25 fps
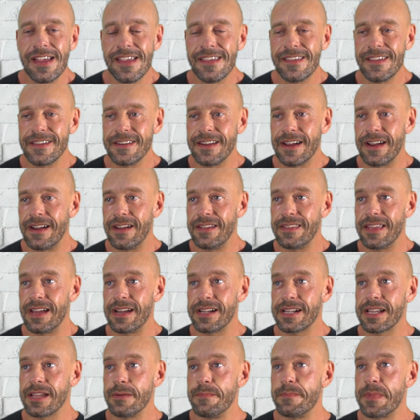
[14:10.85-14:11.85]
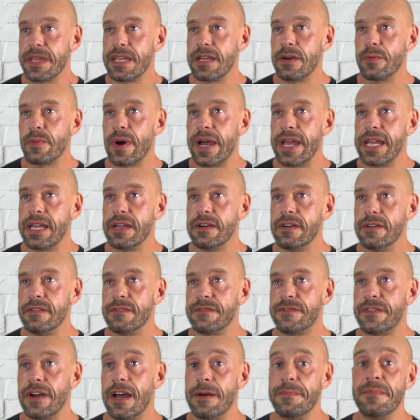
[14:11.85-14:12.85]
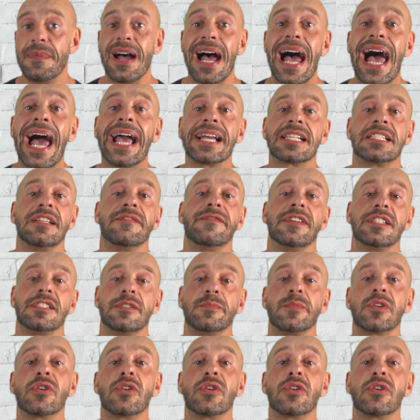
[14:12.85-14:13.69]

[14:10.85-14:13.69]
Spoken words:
that can be a way of activism.